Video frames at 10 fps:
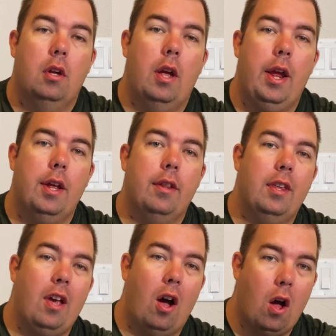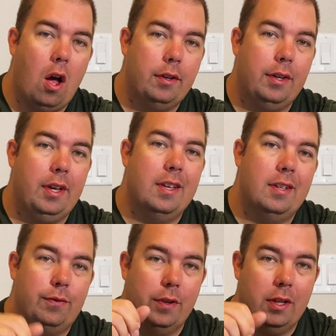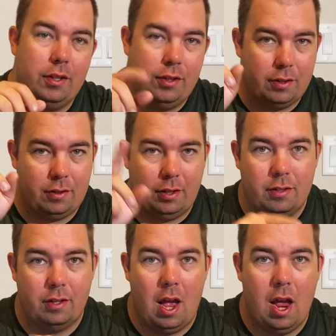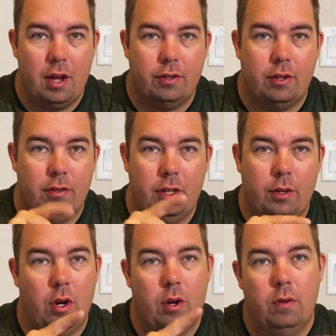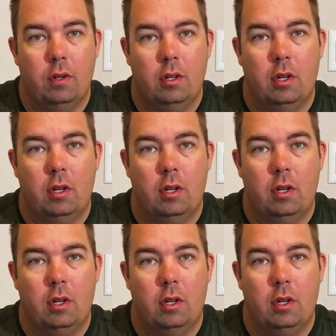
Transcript: And the ot is really just the slash zero